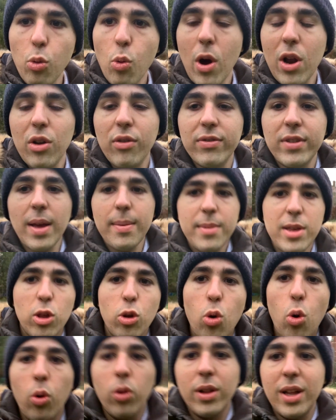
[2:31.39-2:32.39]
One of them is
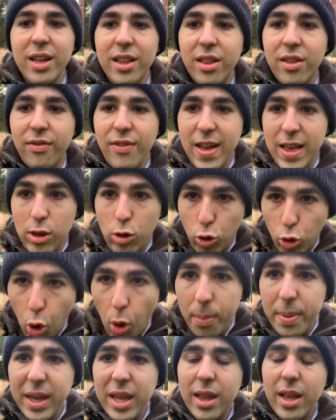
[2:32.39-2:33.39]
called Advanced
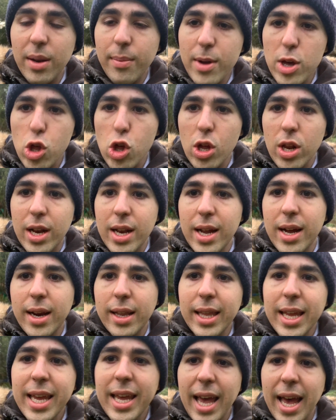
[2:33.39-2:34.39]
Topics in Machine
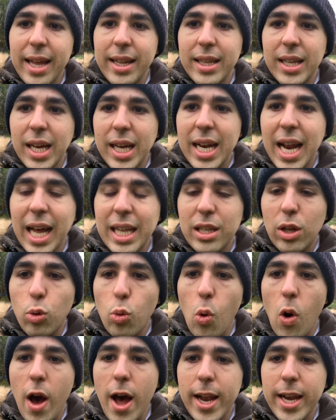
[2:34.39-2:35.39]
Learning, and another
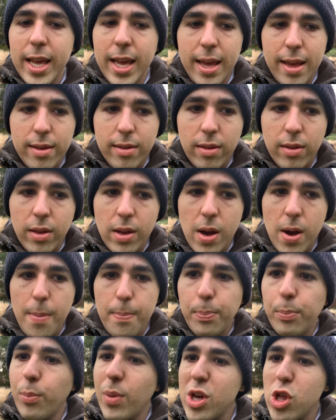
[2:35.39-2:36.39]
one is
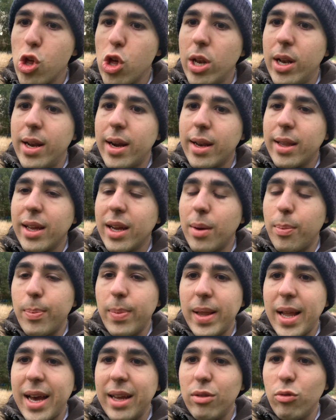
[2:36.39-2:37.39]
Machine Learning
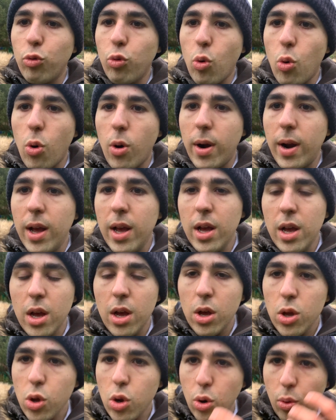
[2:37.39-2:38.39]
Applied for
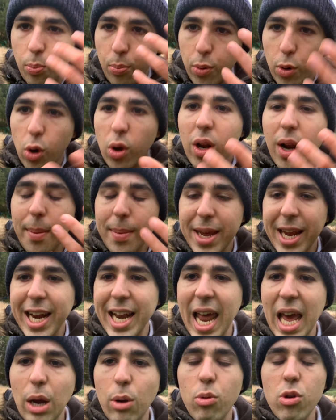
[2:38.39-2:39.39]
Programming
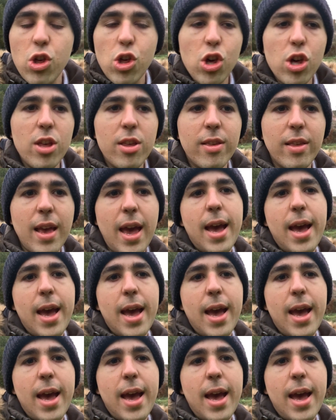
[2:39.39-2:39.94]
Languages.